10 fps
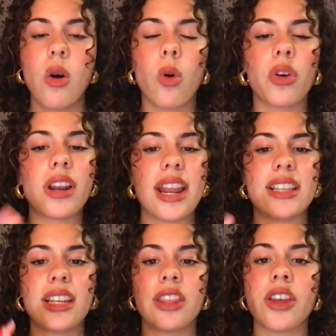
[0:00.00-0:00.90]

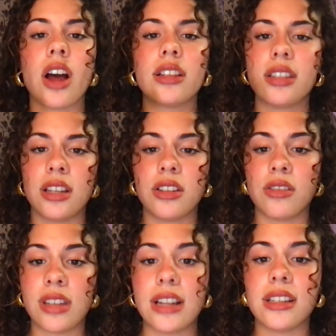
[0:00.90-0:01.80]
organizing thoughts into
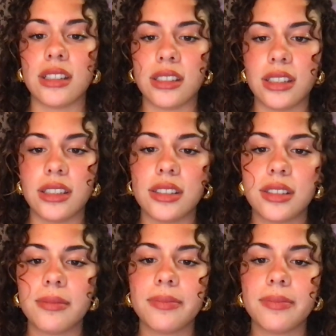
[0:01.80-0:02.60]
sentences.